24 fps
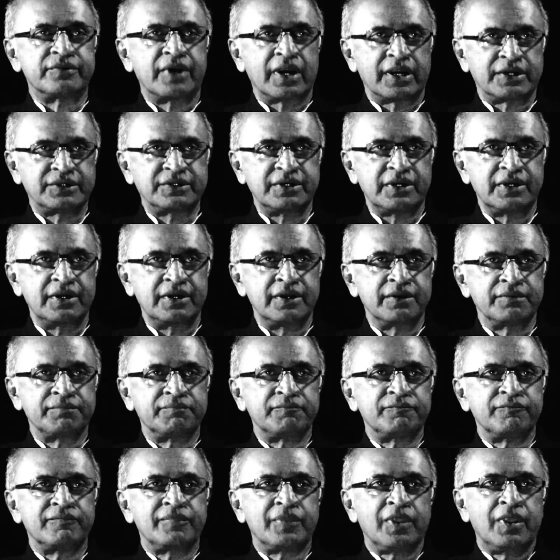rector.
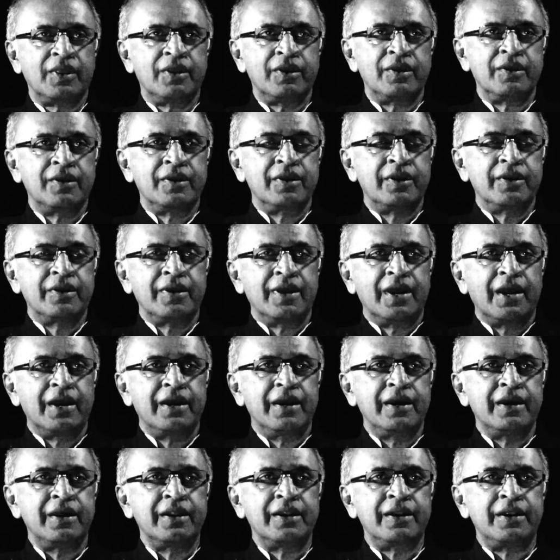
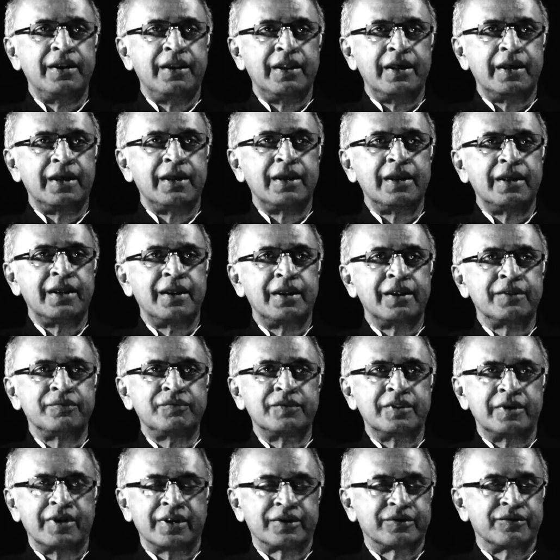And the
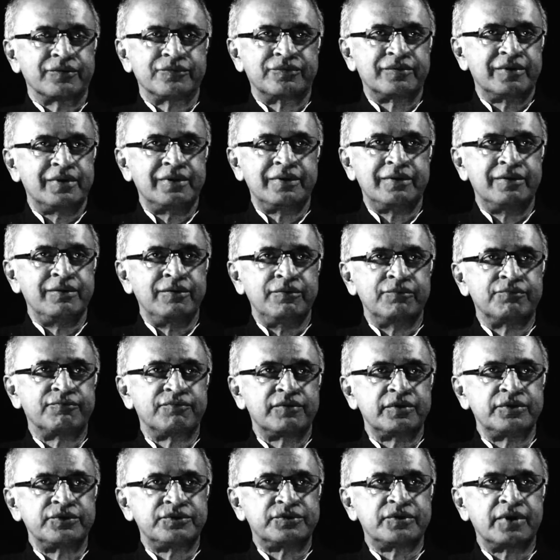rector said, you
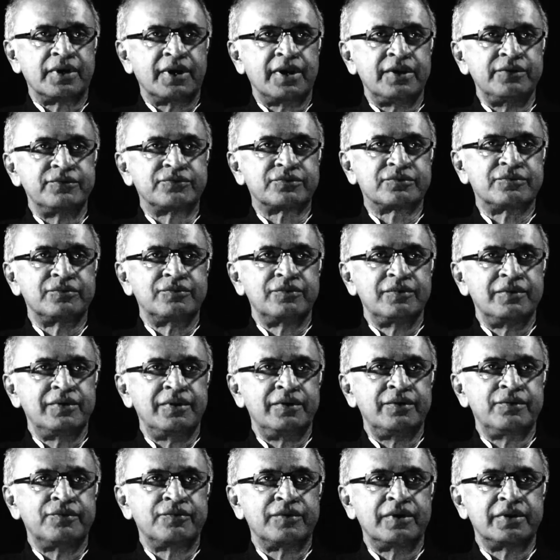finish your high school,
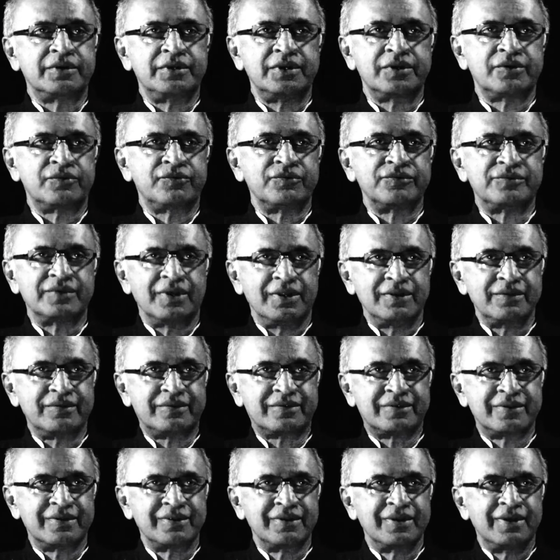you get your
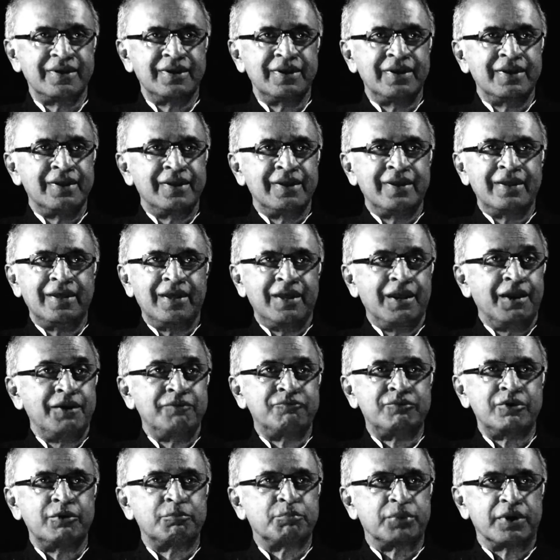results.
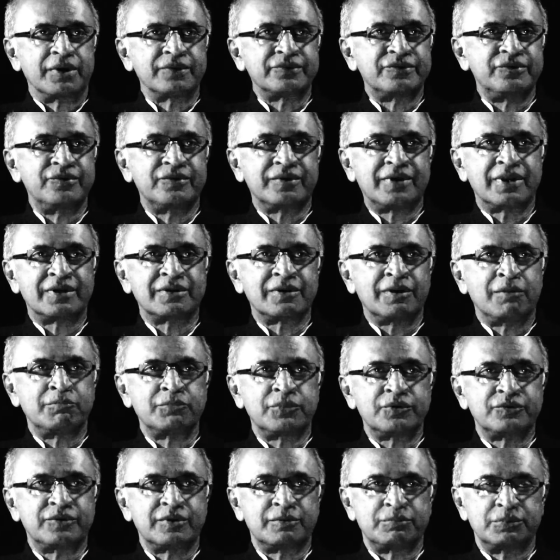If you pass, you can come
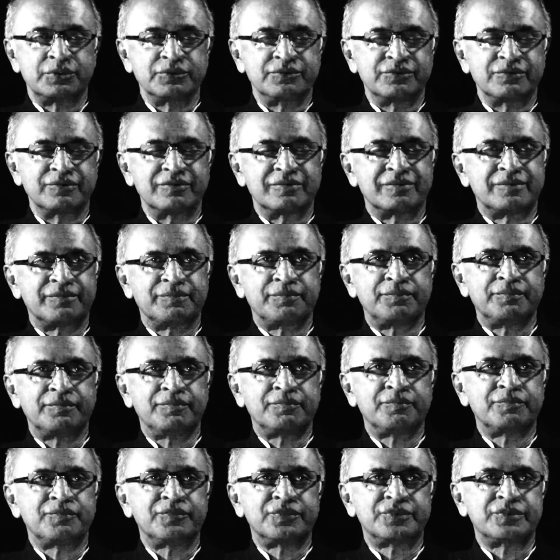to Tiruppattur.
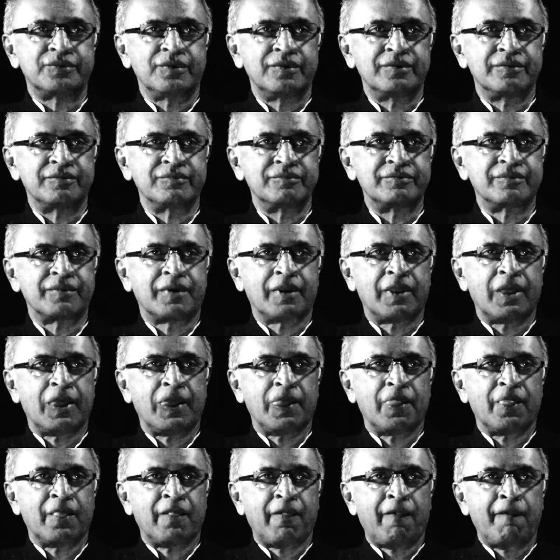So
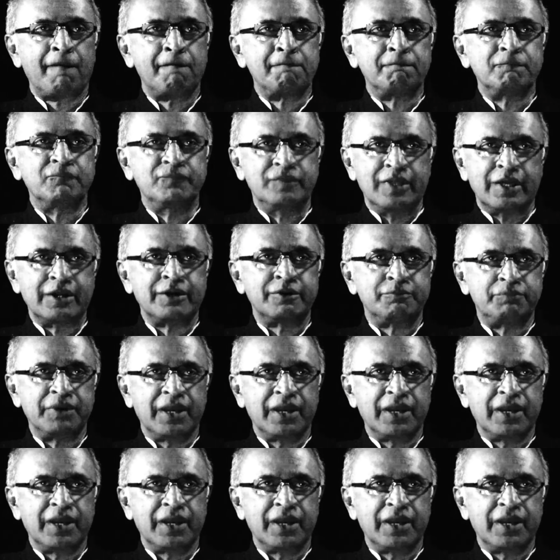there it